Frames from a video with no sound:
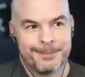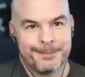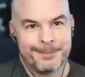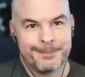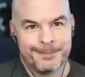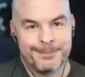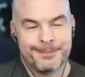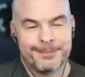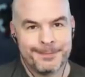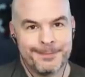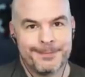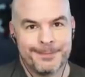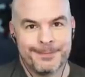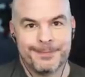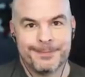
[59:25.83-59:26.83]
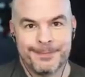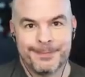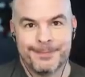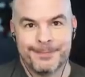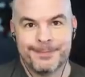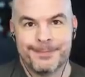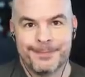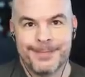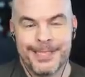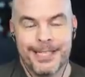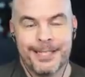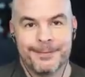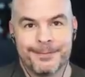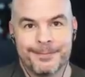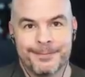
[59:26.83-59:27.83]

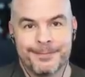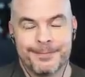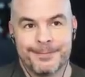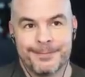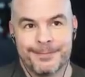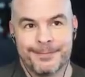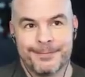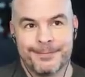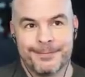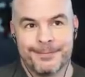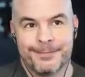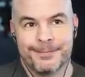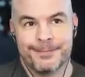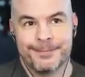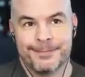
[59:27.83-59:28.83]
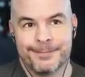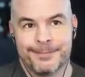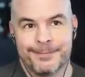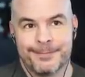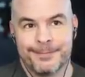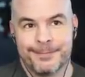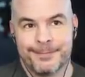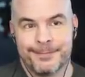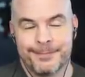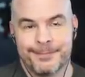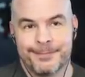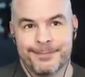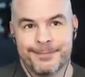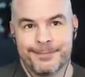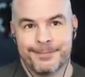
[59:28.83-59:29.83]

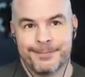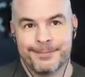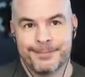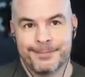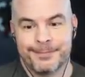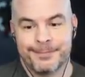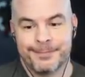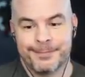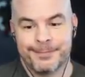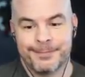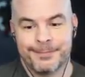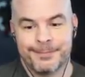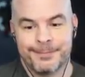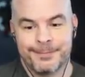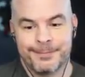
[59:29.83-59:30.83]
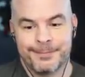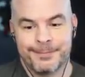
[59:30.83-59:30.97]
(silent)